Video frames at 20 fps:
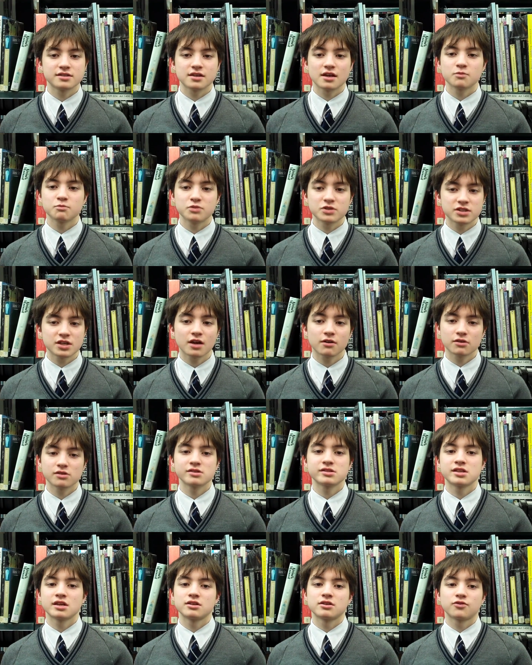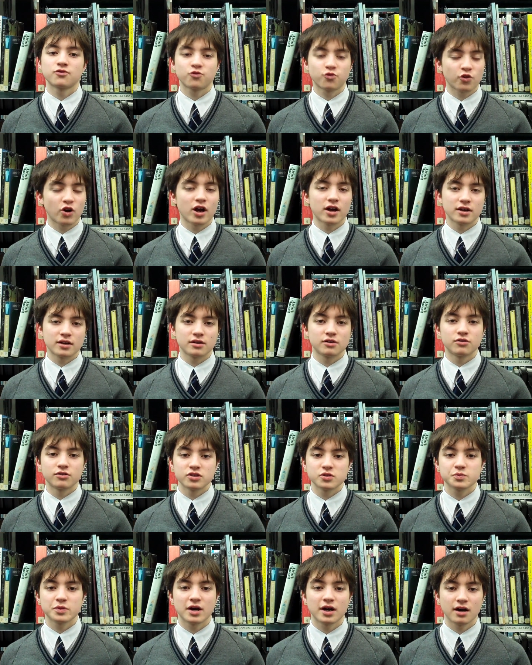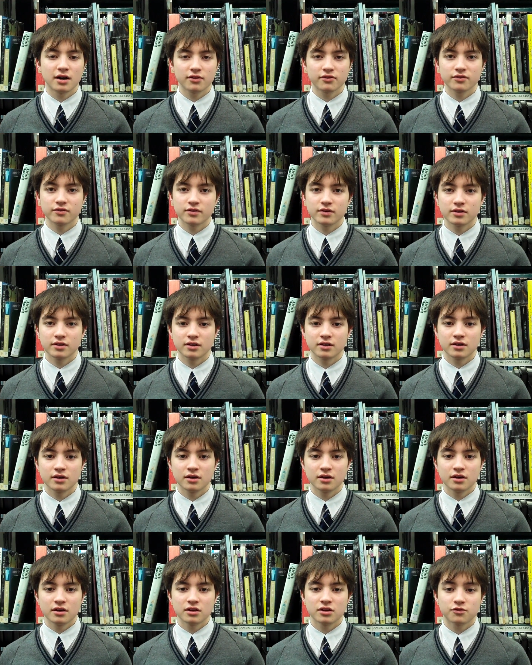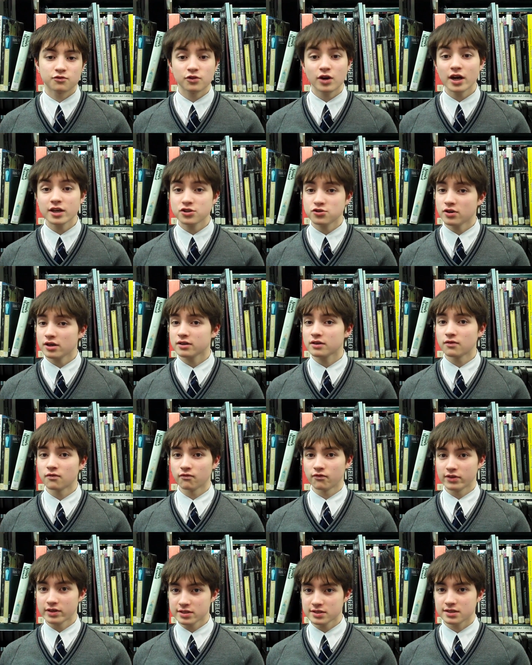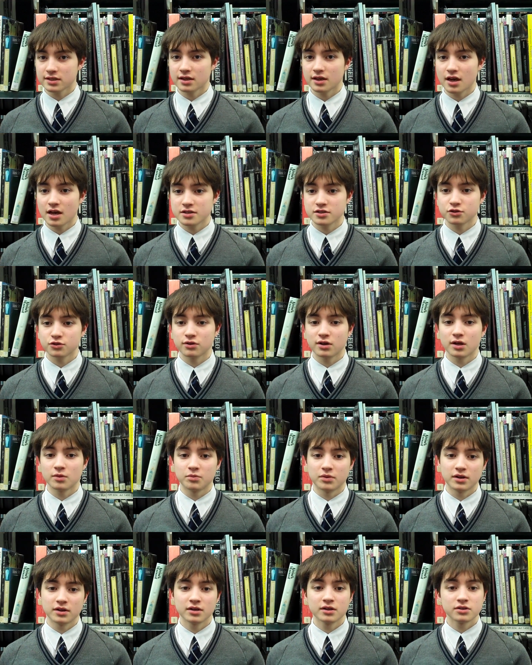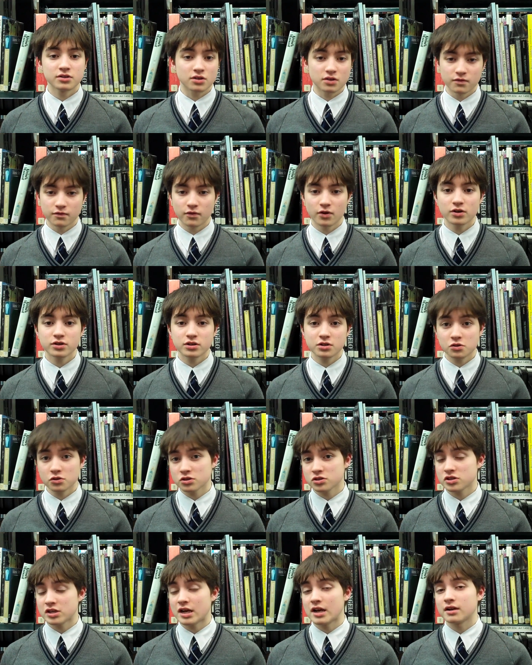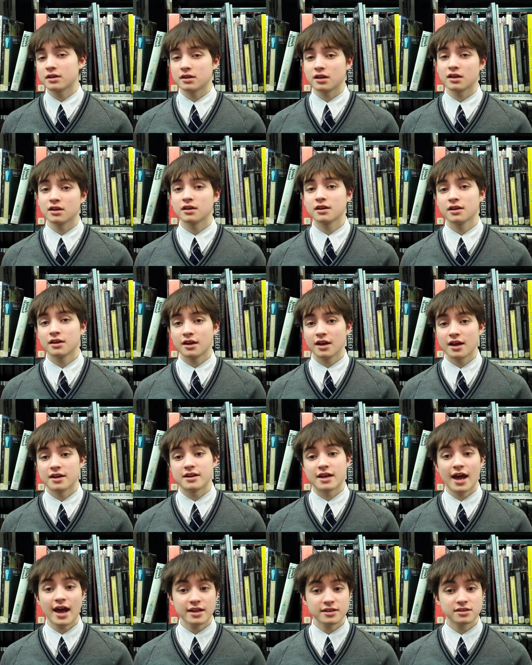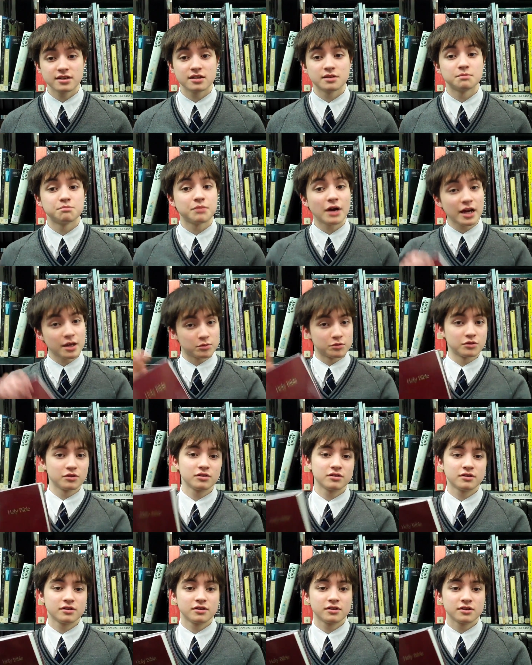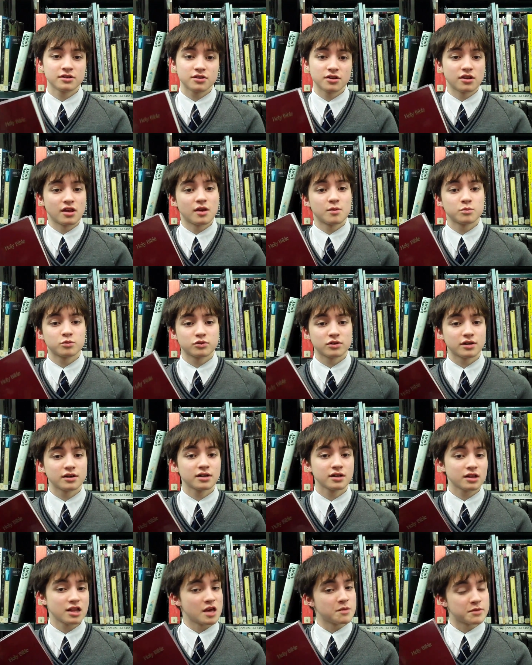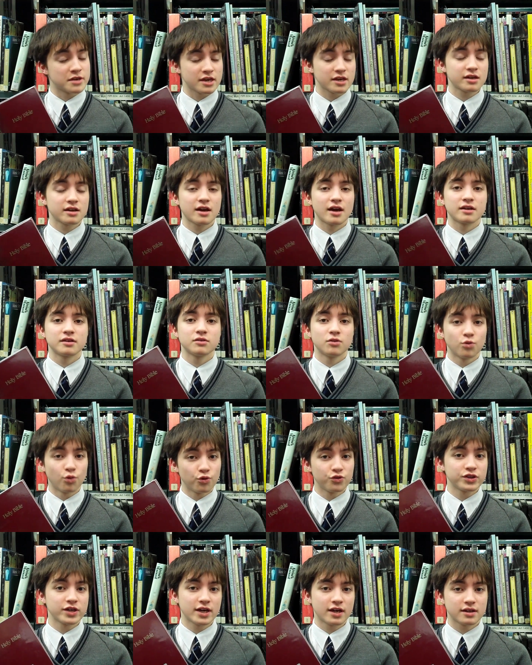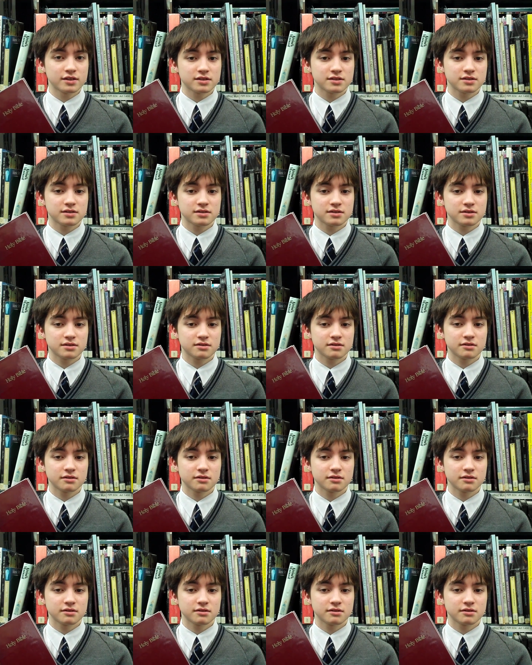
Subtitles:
that Pizarro sent a friar on his behalf. The friar tried convincing Atahualpa to convert to Christianity and handed a Bible to the emperor, claiming it had all the answers.